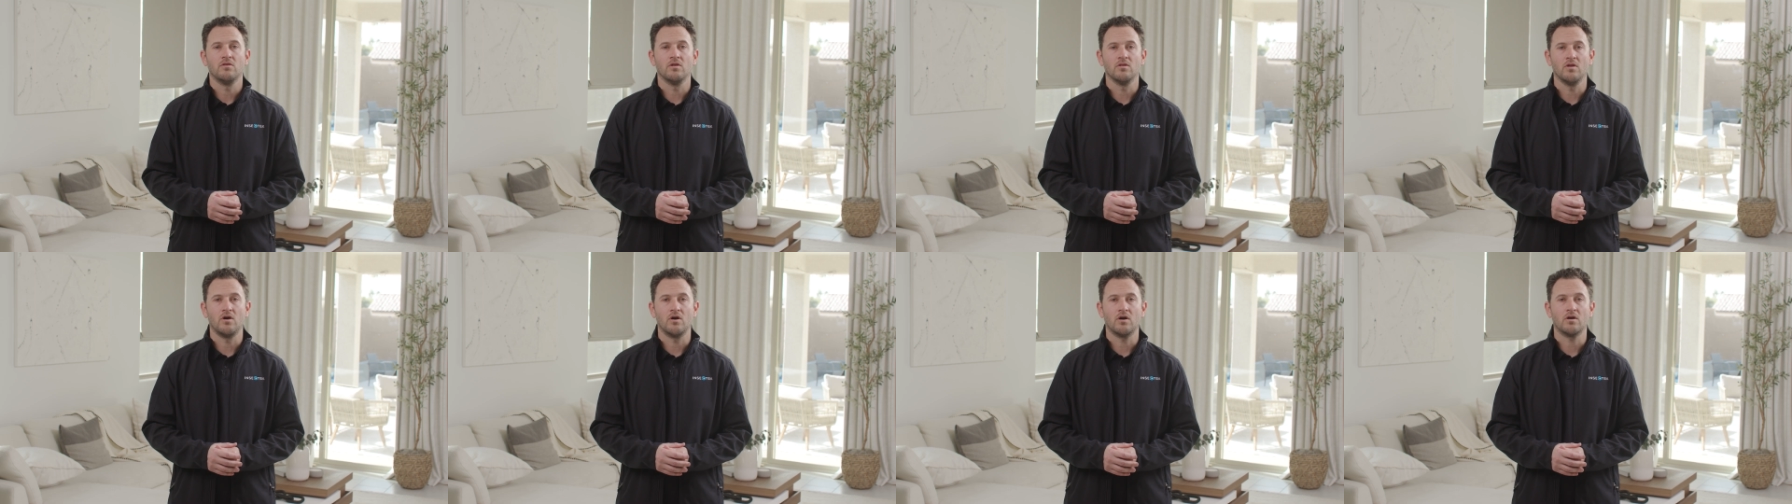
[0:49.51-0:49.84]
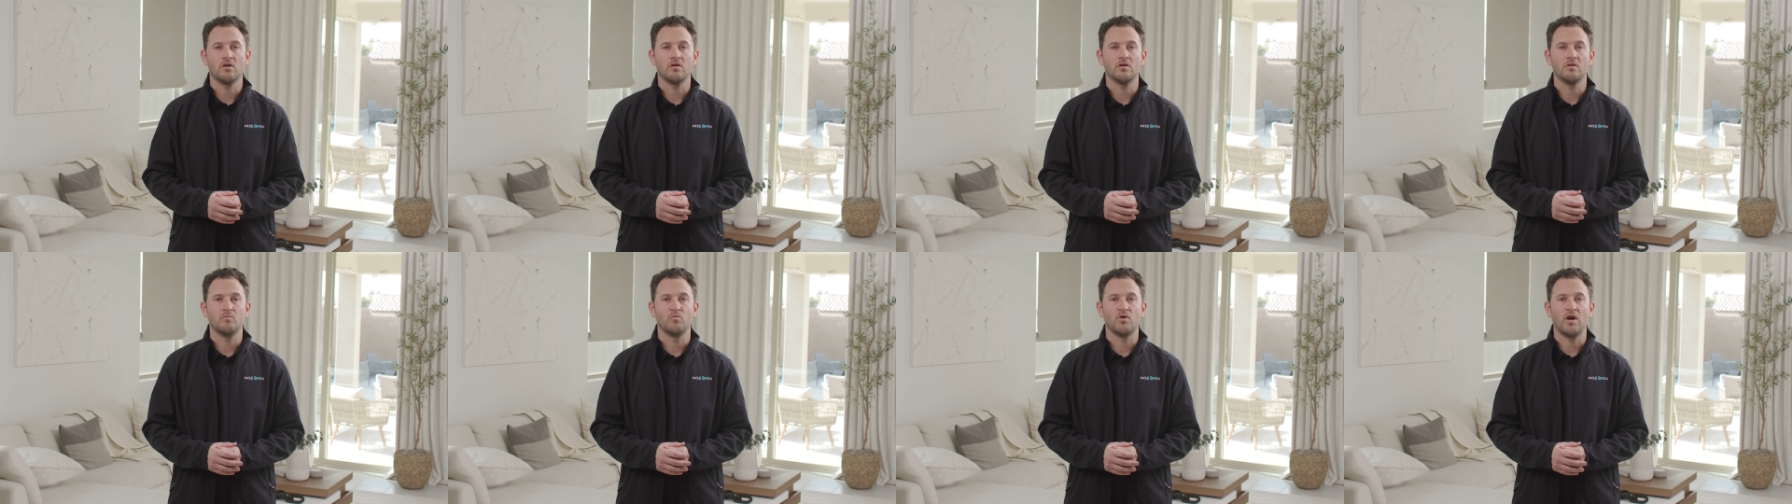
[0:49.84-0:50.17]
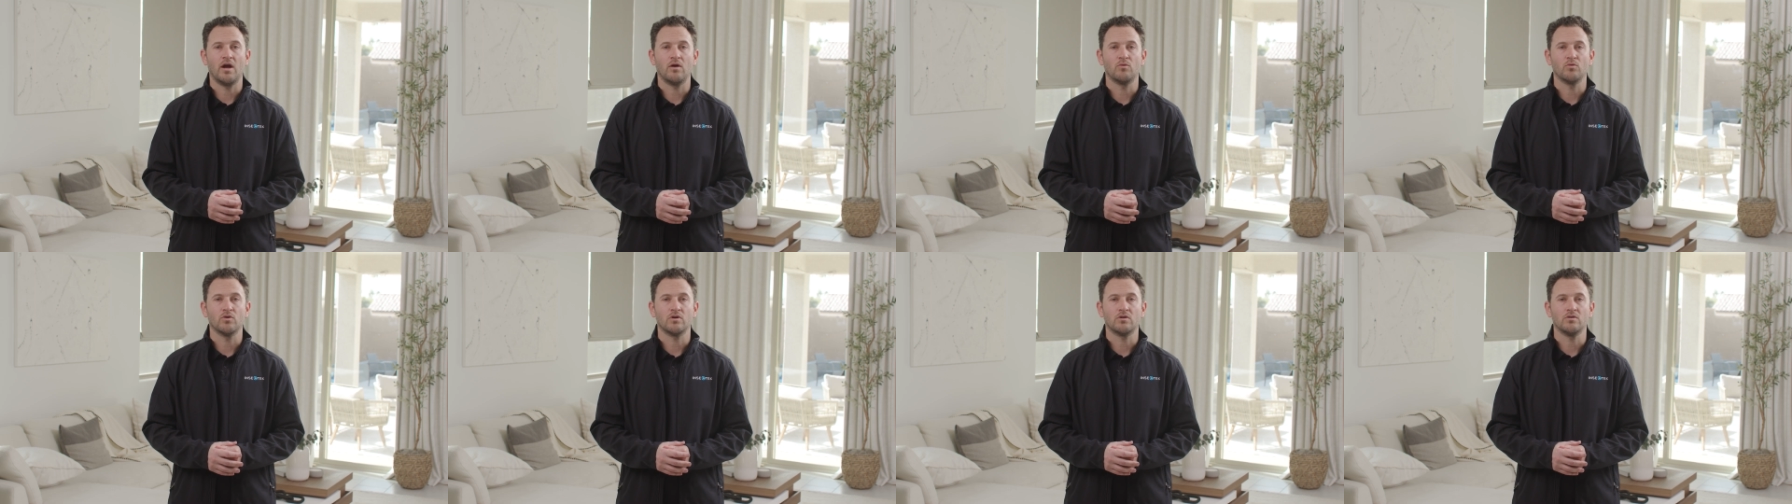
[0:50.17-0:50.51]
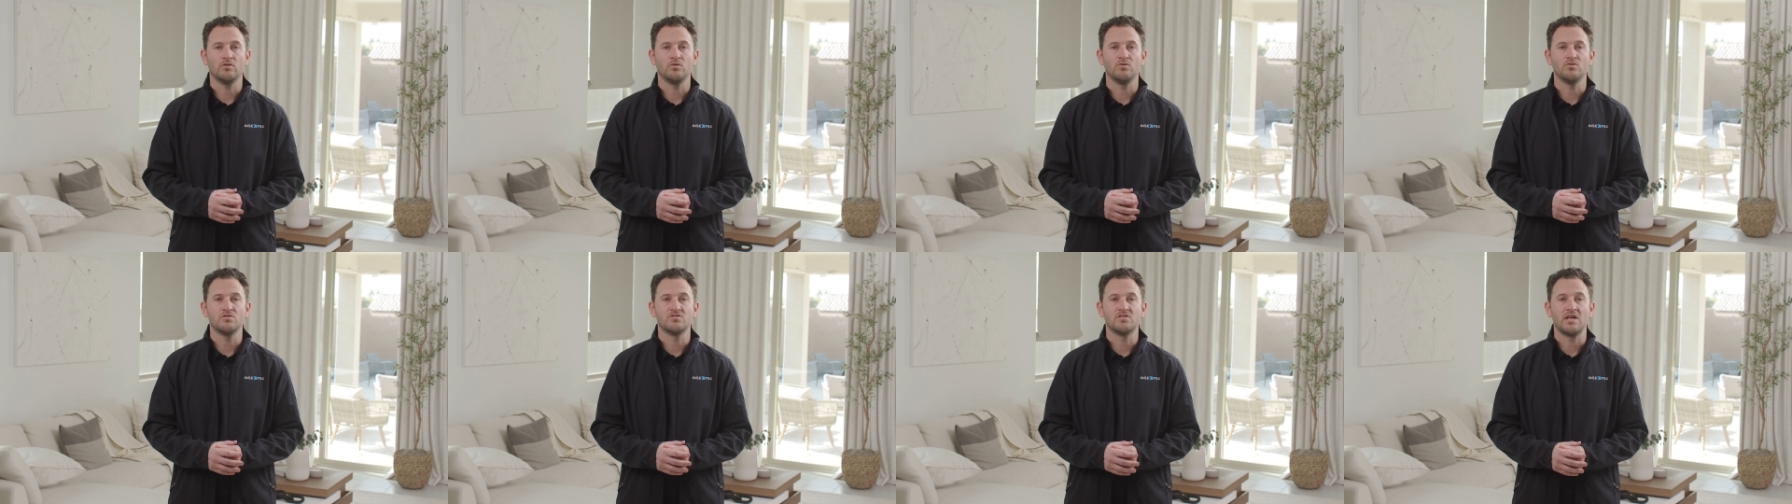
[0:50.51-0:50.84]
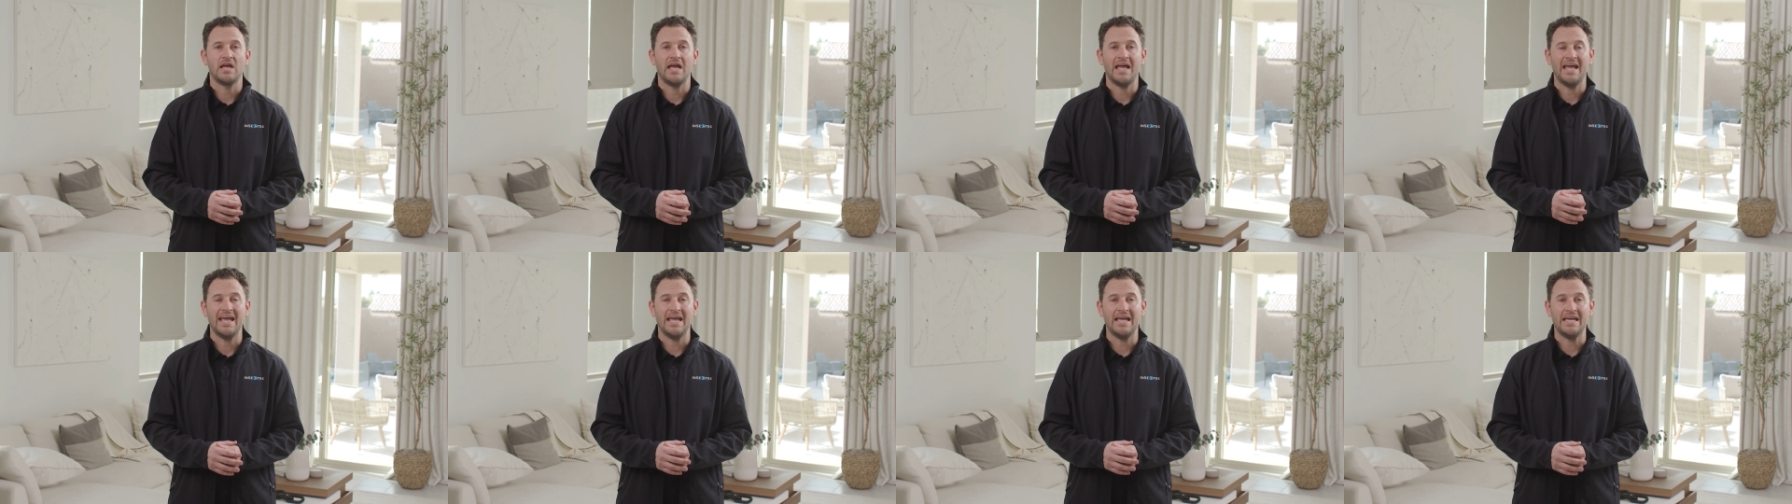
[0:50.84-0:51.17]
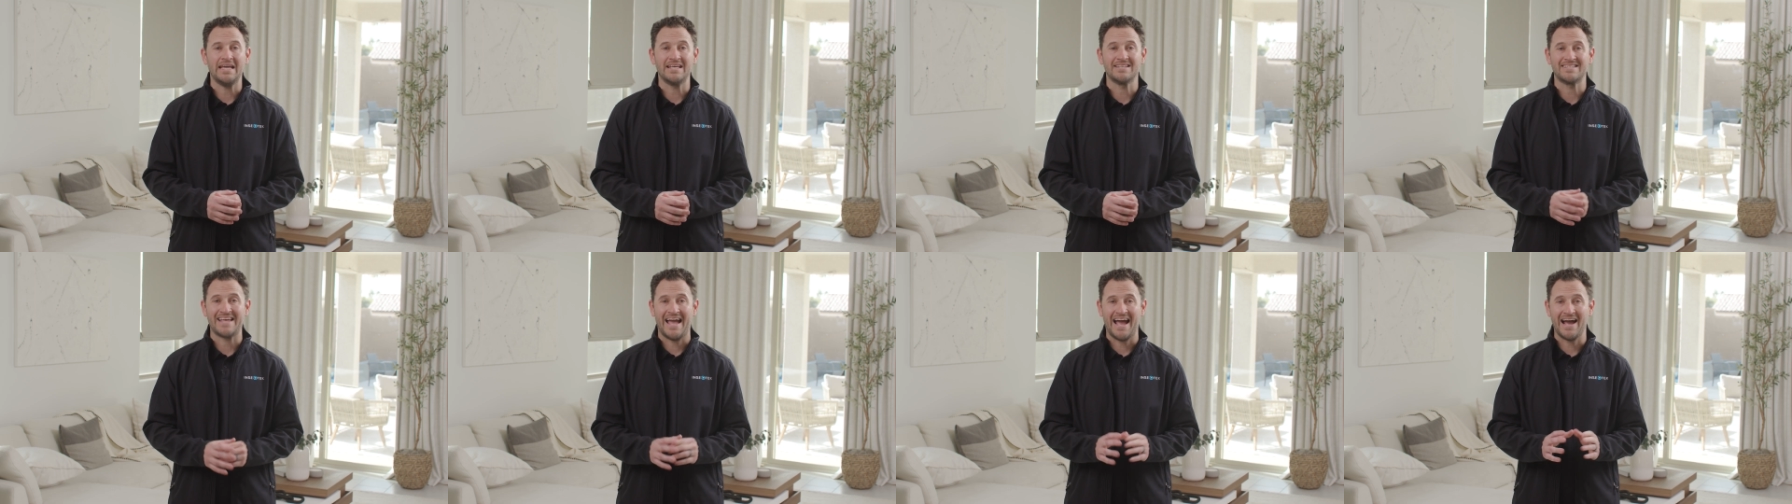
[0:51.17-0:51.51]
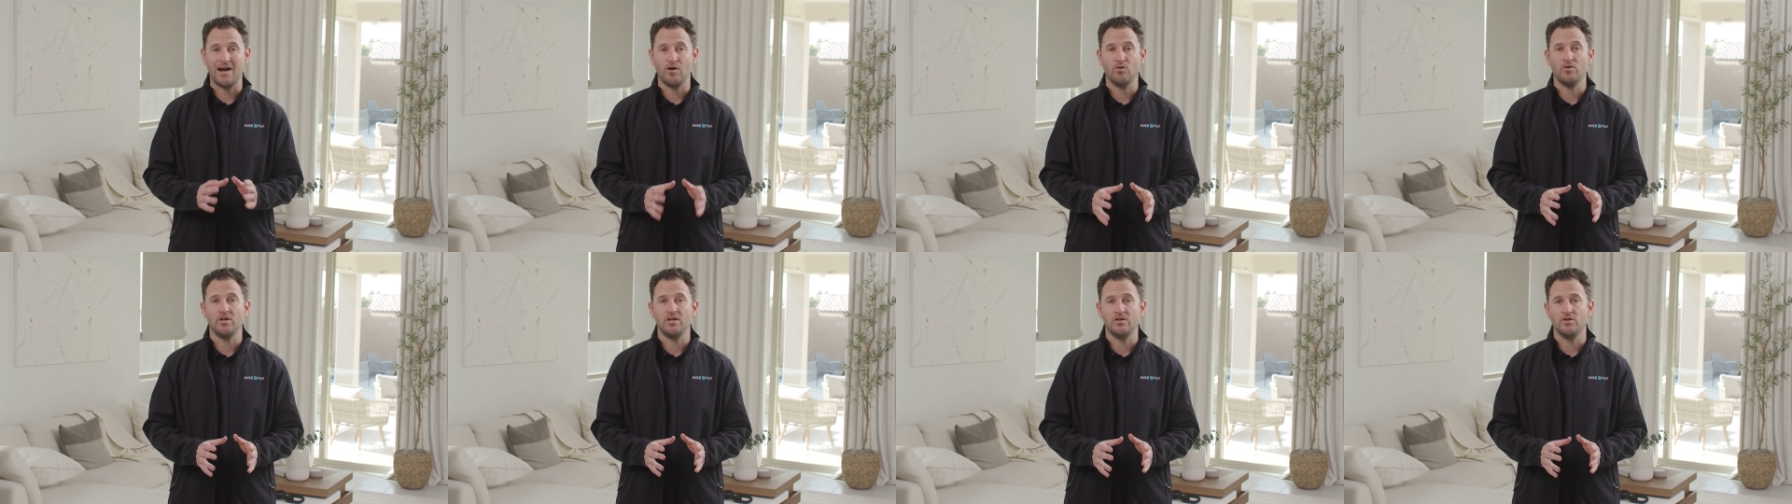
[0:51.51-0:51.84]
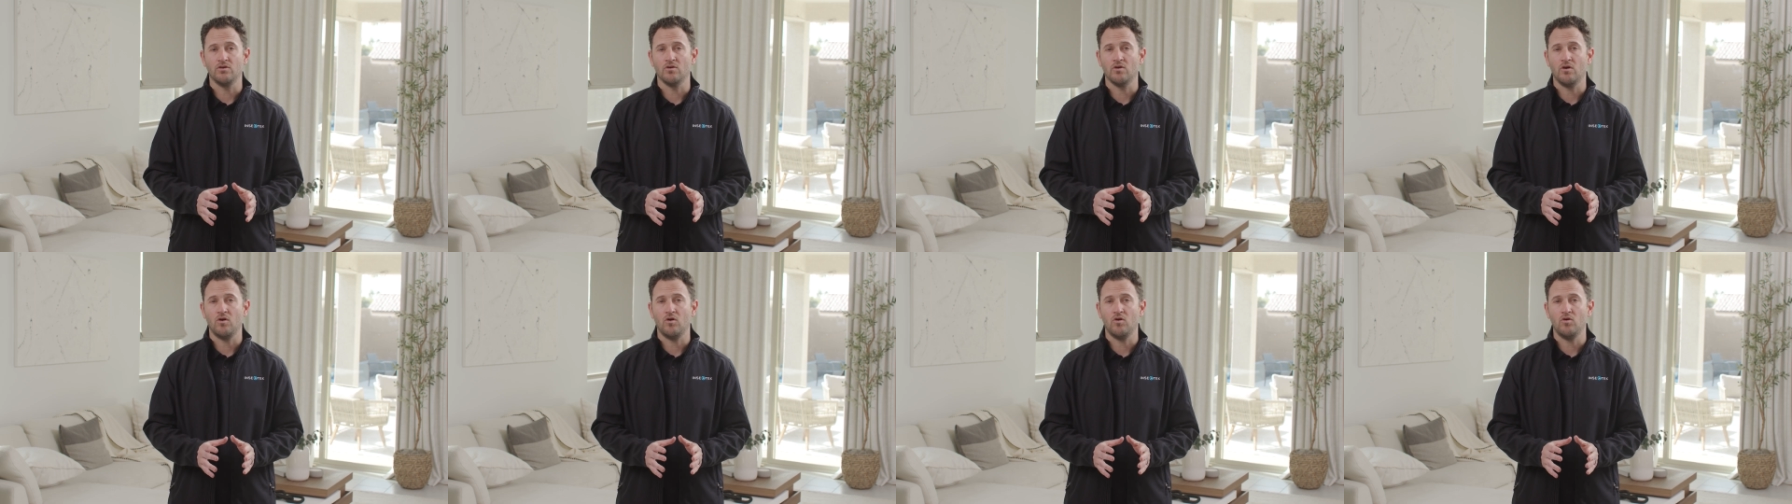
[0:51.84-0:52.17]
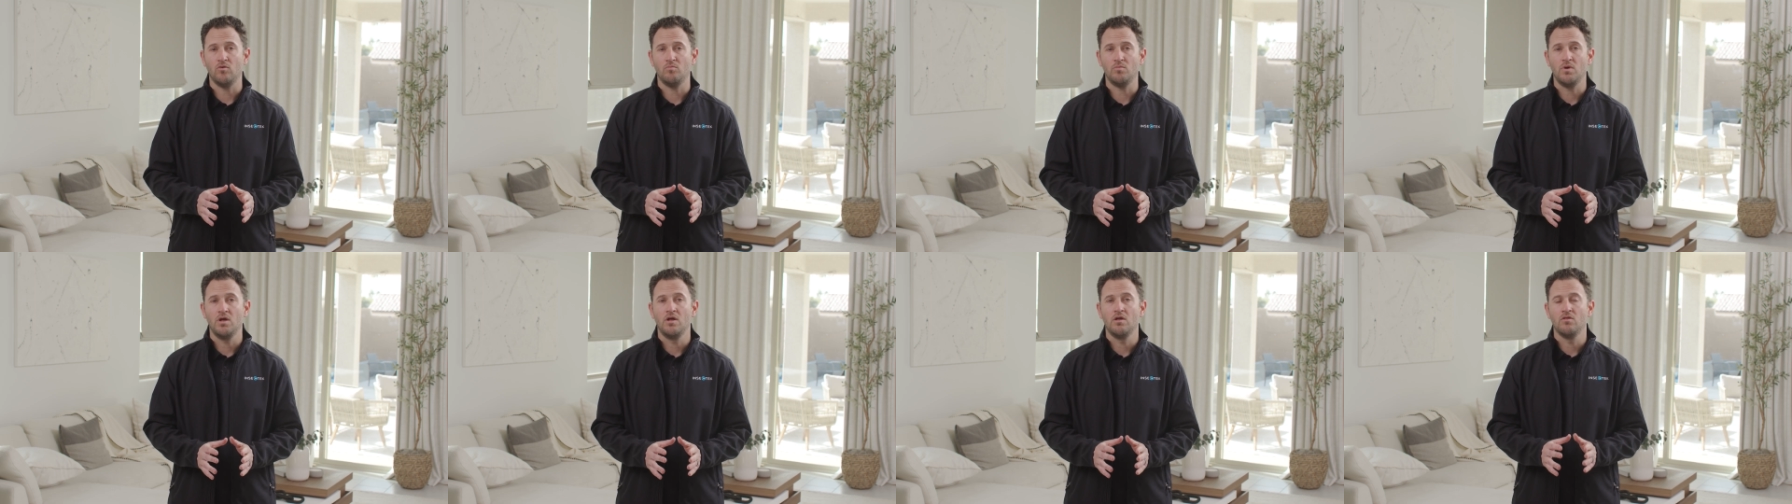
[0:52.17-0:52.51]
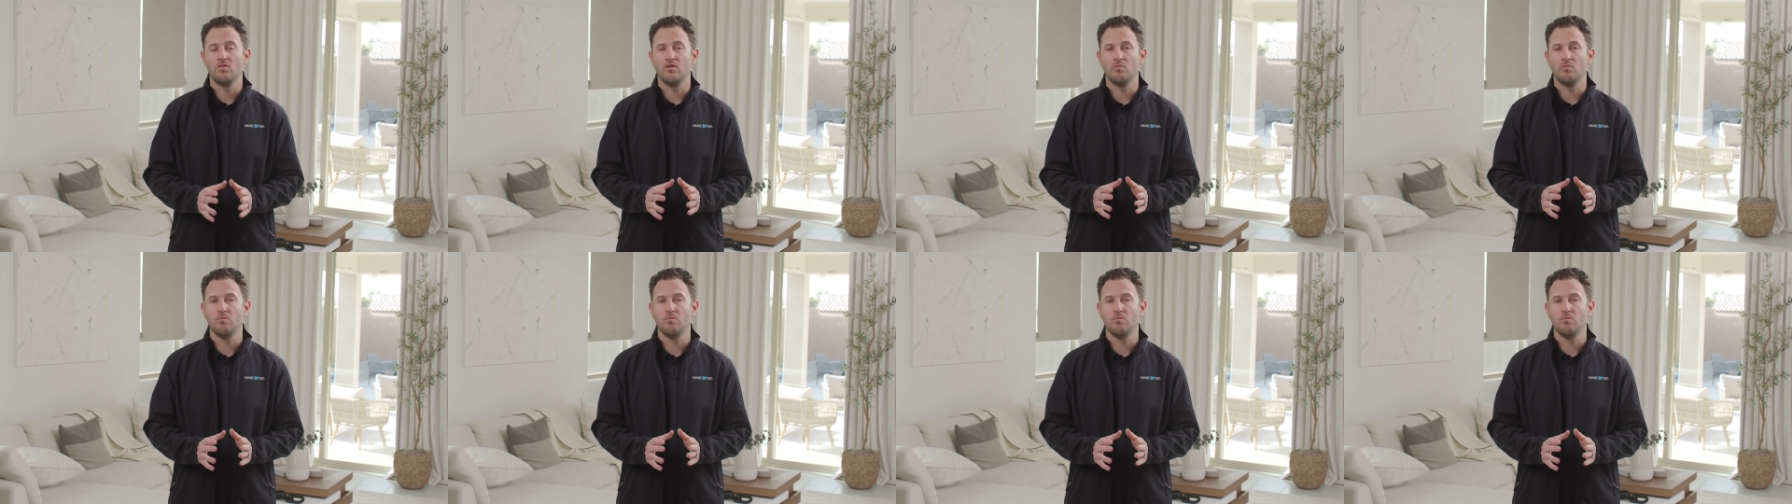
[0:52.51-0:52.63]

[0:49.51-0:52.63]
The longer a brown recluse hangs out in your home,